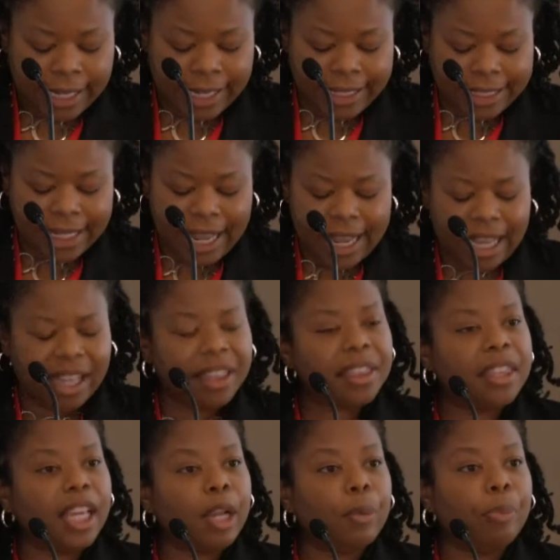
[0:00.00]
It's like a
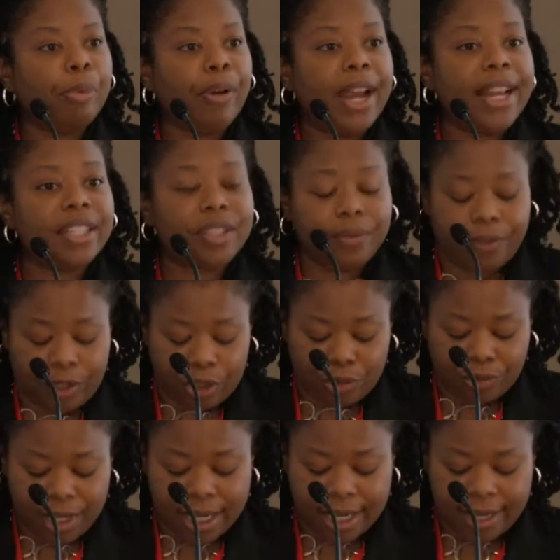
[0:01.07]
thick branch of a
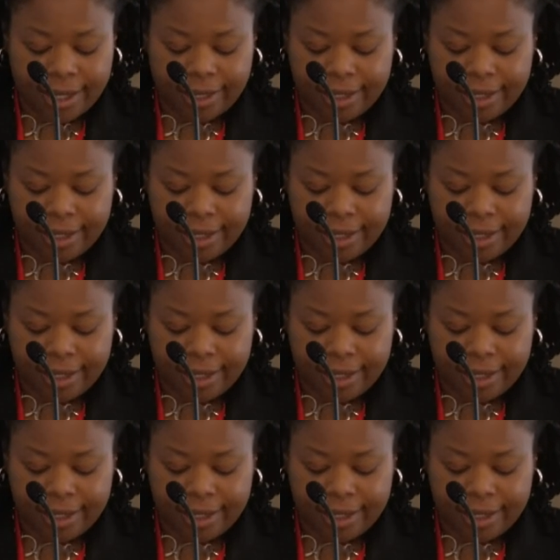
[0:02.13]
tree,